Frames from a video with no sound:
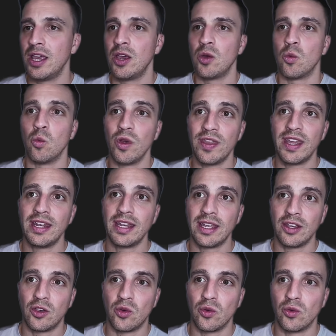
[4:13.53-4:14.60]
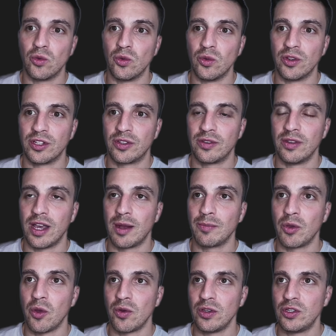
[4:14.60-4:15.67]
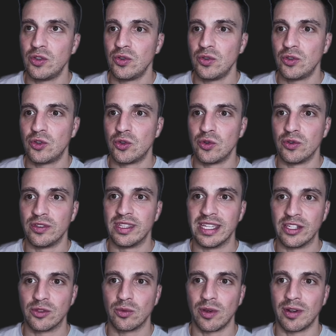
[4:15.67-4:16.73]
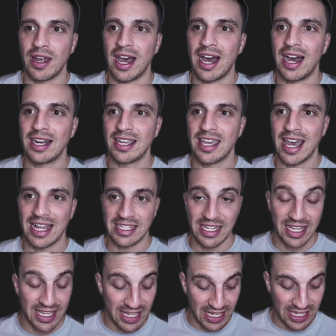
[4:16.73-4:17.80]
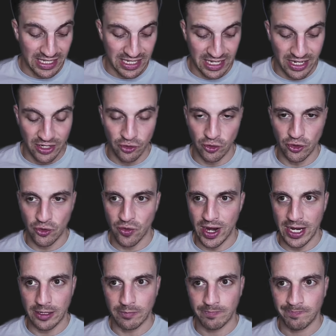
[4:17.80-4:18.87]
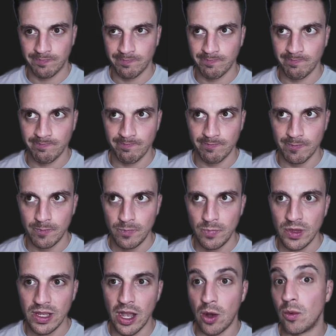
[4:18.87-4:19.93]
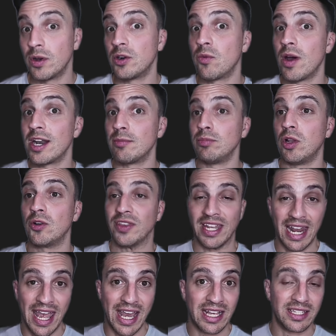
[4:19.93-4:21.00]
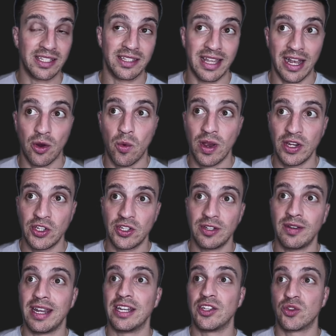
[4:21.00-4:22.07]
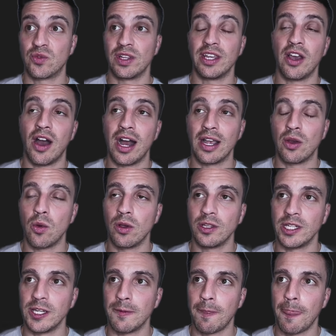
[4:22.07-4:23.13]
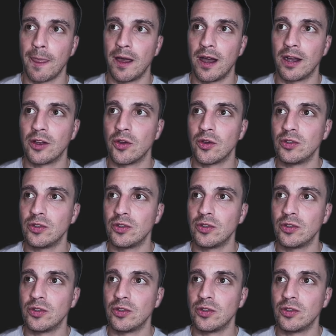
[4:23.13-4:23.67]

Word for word: within Google, I'm going to choose this one, are cats easy to train? I want to write a blog that answers that question, and it's really high quality. I'm going